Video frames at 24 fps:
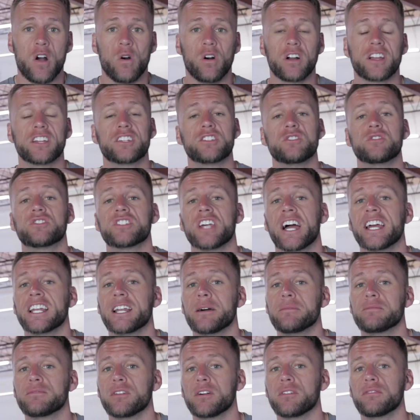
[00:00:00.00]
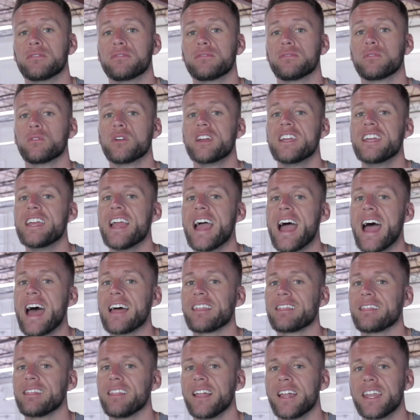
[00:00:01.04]
We'll get you signed up for a free
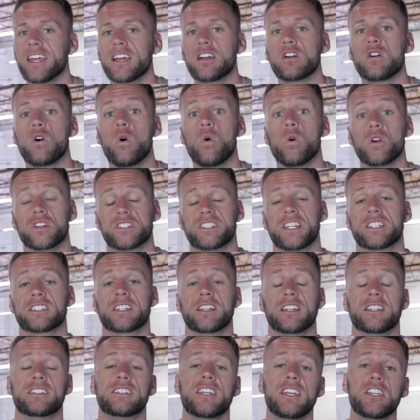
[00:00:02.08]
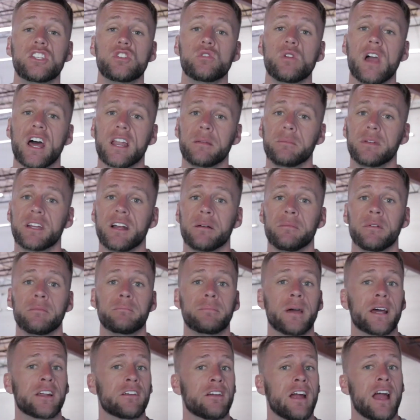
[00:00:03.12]
athletic course that's going to teach you how to become a
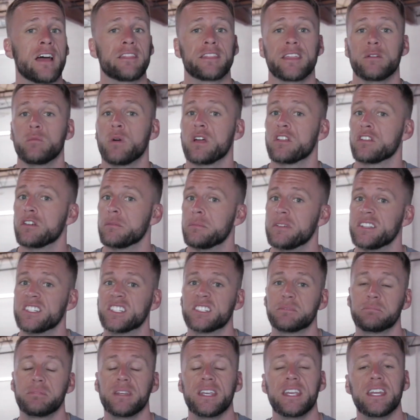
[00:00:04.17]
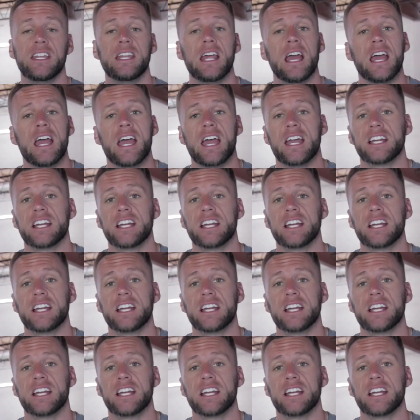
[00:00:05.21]
better athlete, whether it be speed,